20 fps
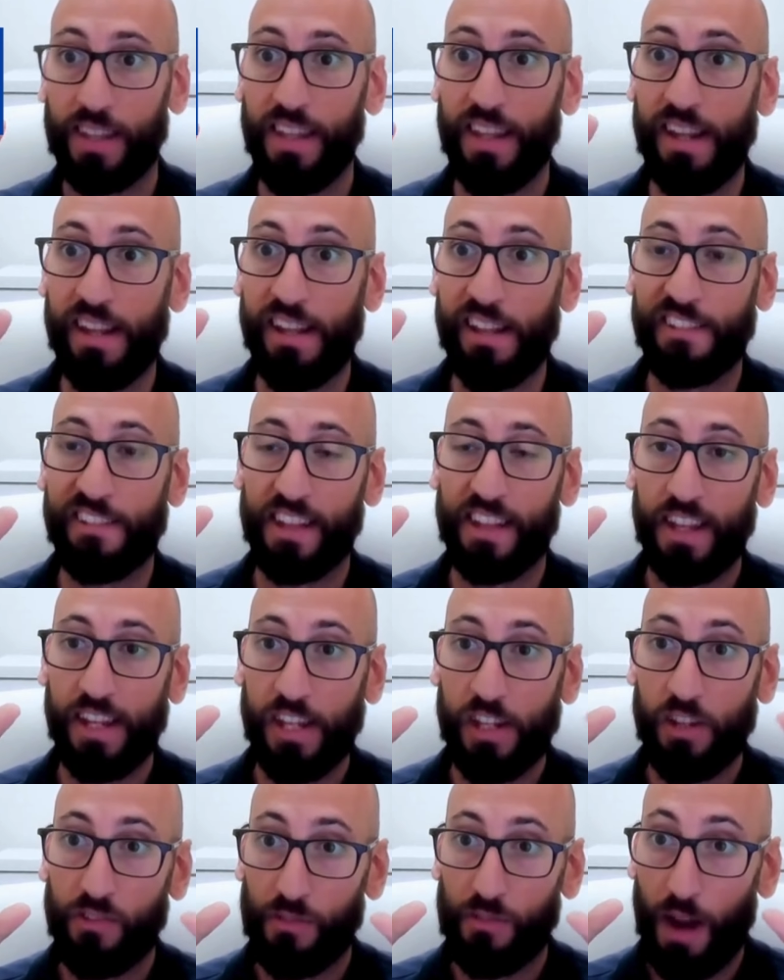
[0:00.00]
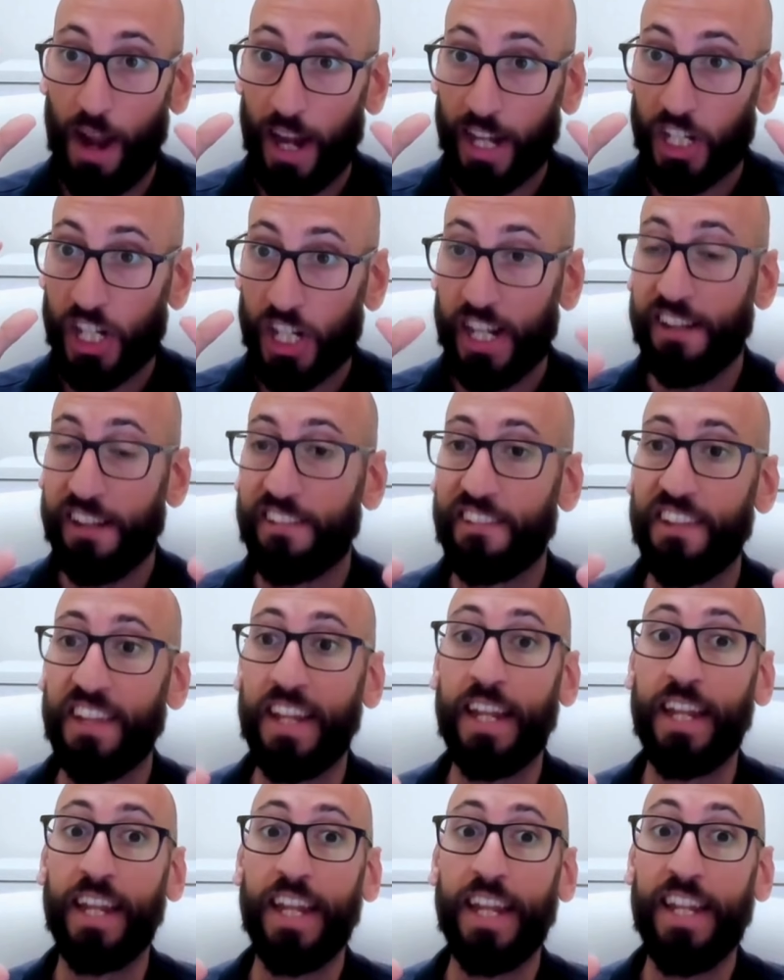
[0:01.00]
is you've actually
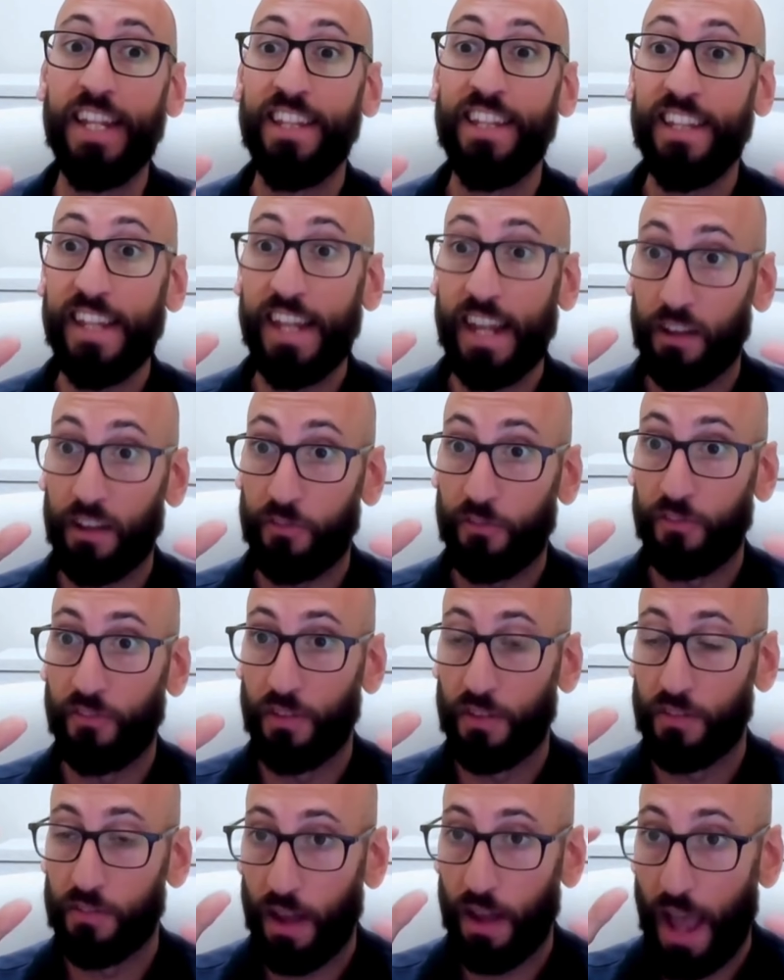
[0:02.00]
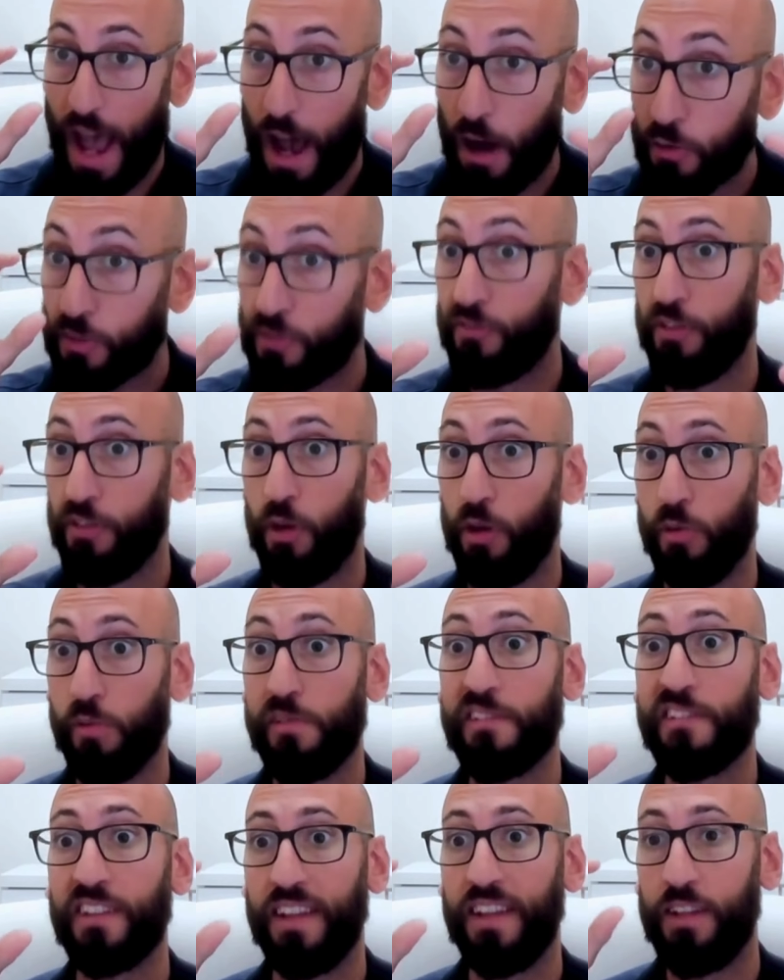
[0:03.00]
seen ETF
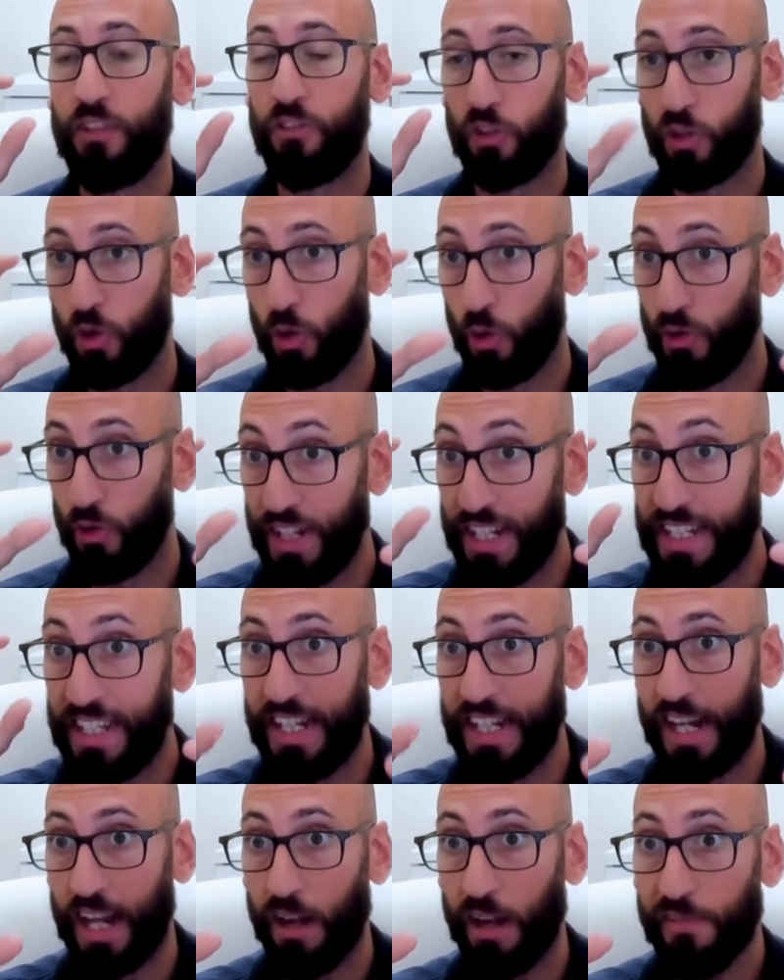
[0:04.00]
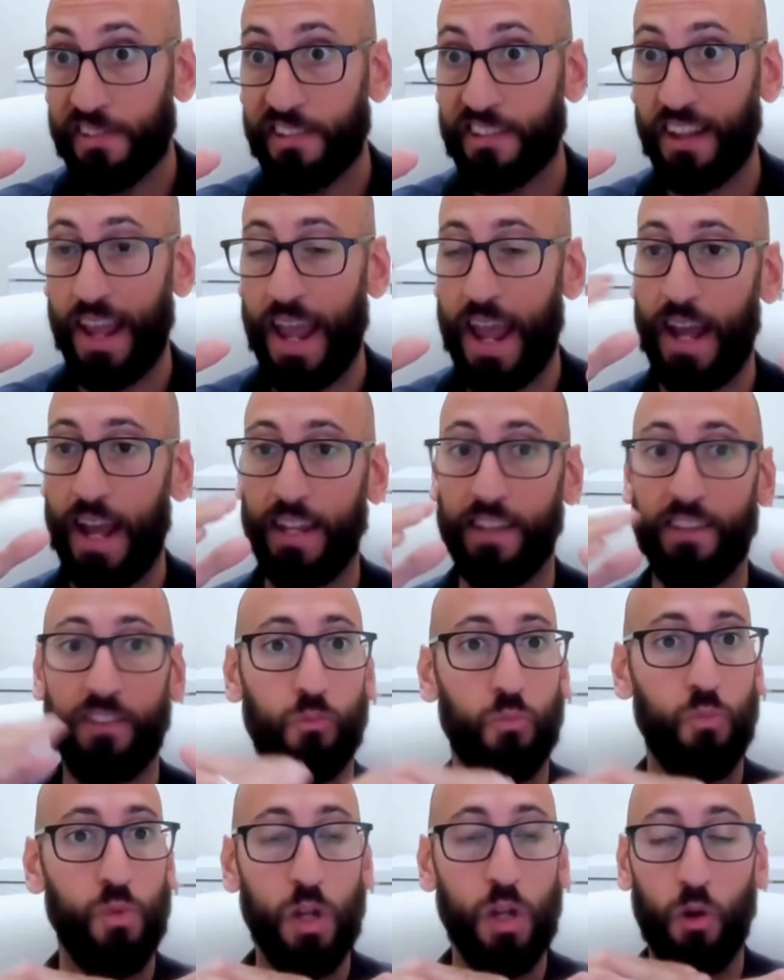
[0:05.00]
outflows into gold ETFs. And
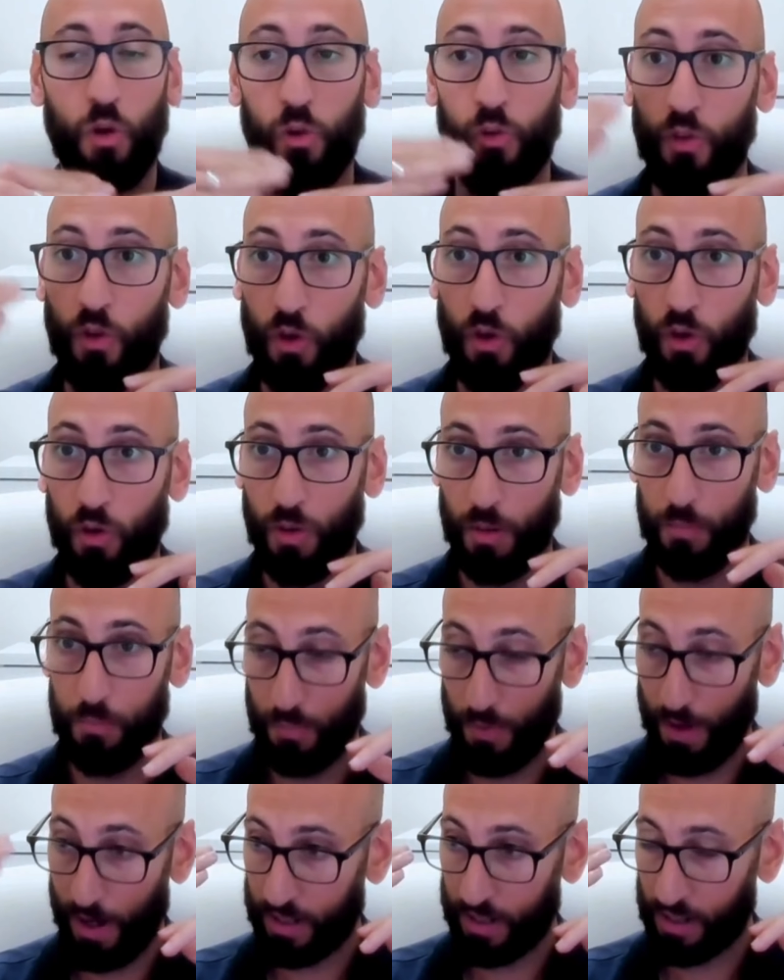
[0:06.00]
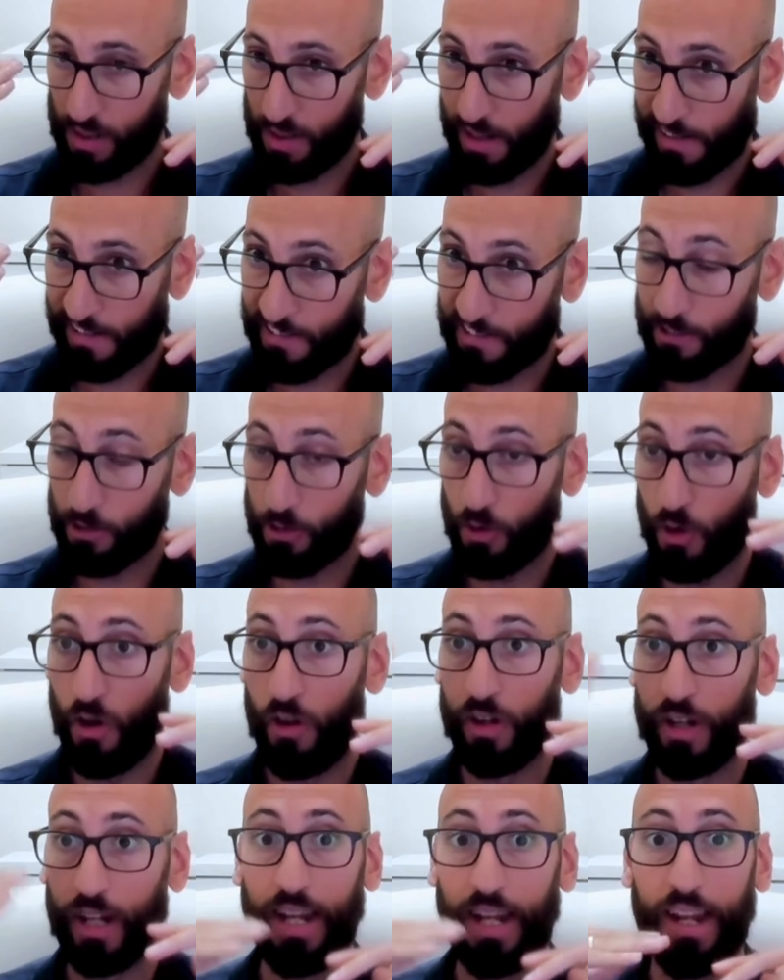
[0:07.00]
we all know about the
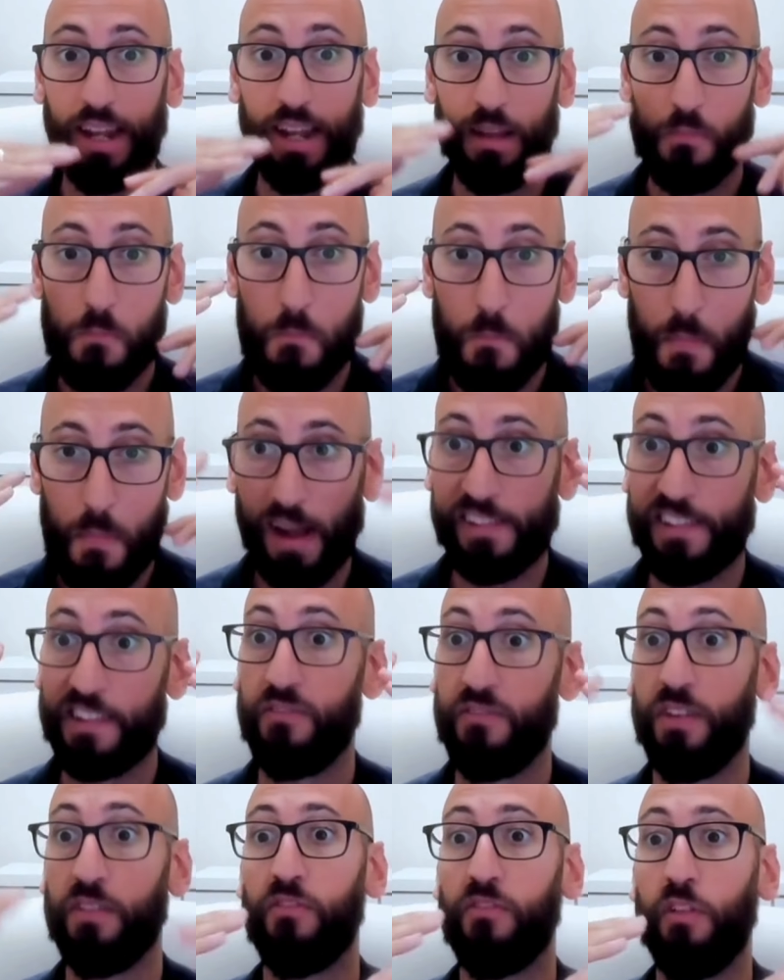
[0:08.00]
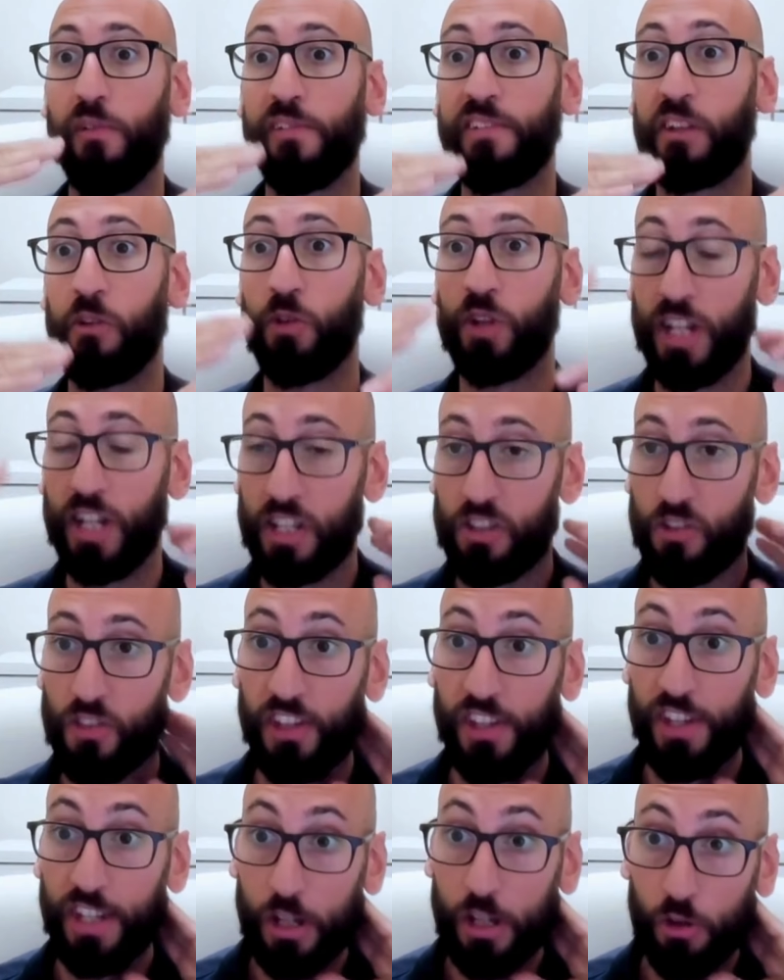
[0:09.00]
strong, massive inflows going into the
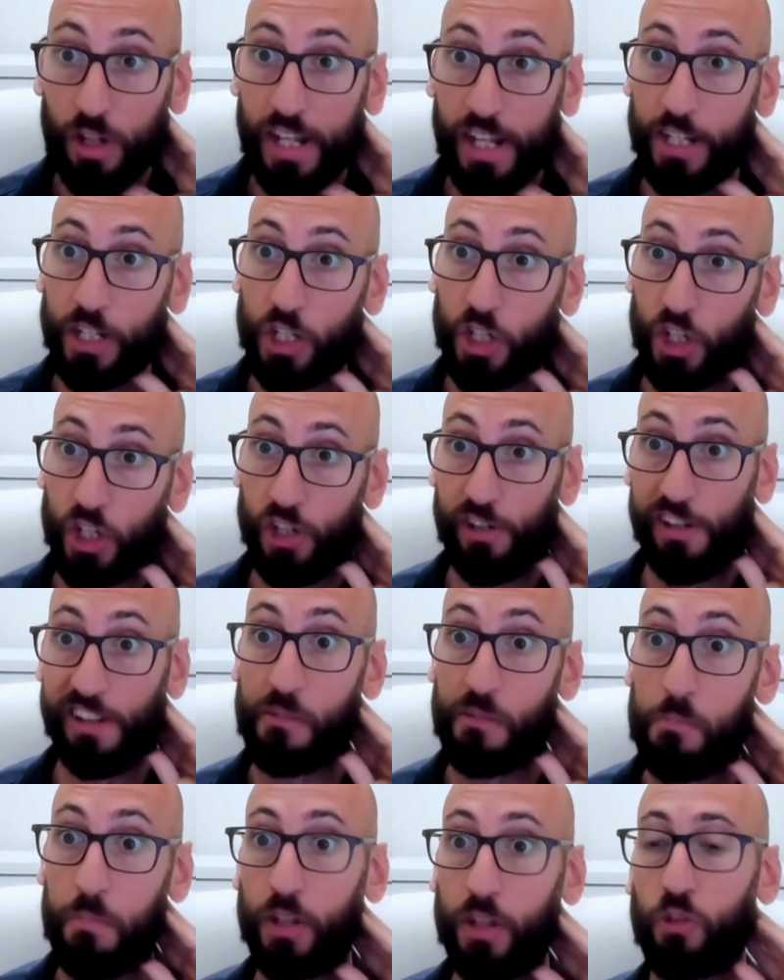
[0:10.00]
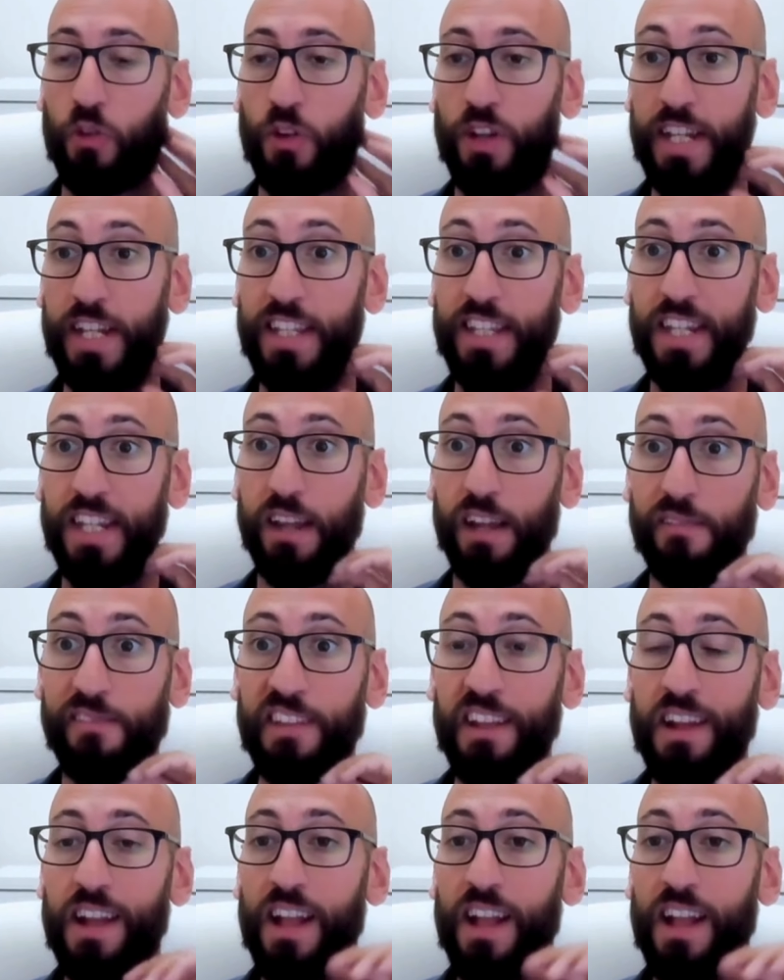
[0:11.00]
newly introduced Bitcoin ETFs.